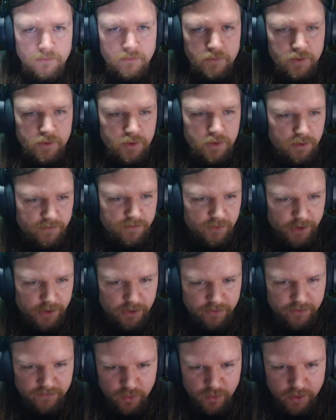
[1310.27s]
Not very
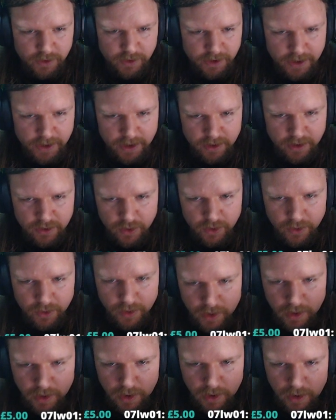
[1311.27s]
good for what you get, though.
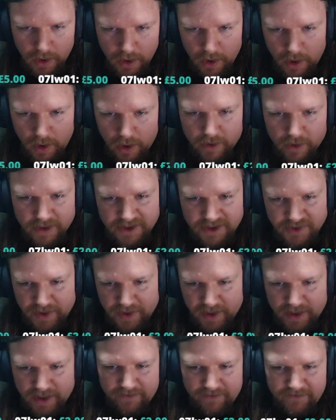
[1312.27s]
Alright, so we
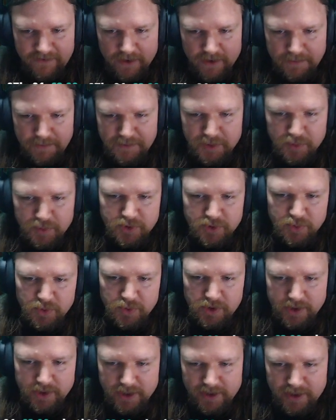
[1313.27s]
can get Phillips, which
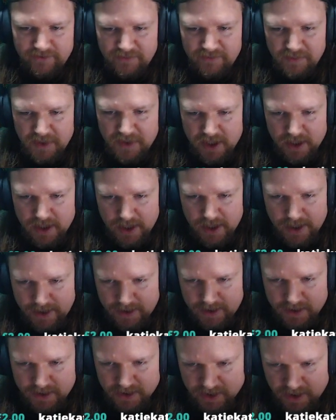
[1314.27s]
will give me
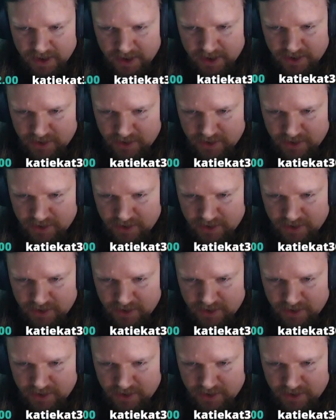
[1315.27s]
access